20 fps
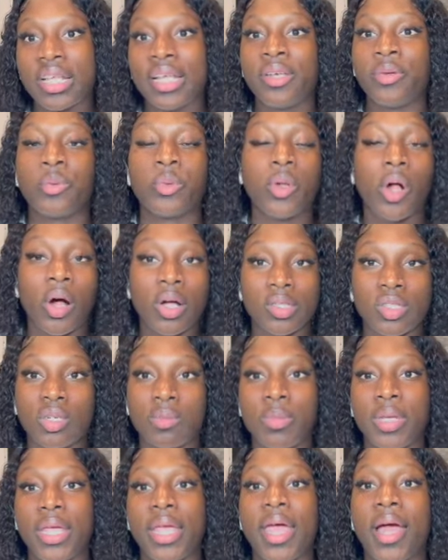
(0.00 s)
and it will also
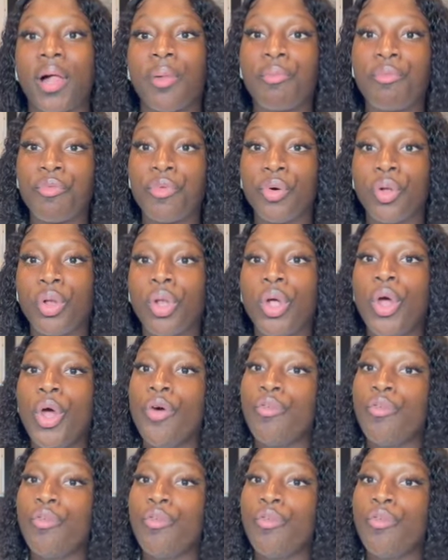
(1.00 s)
be helpful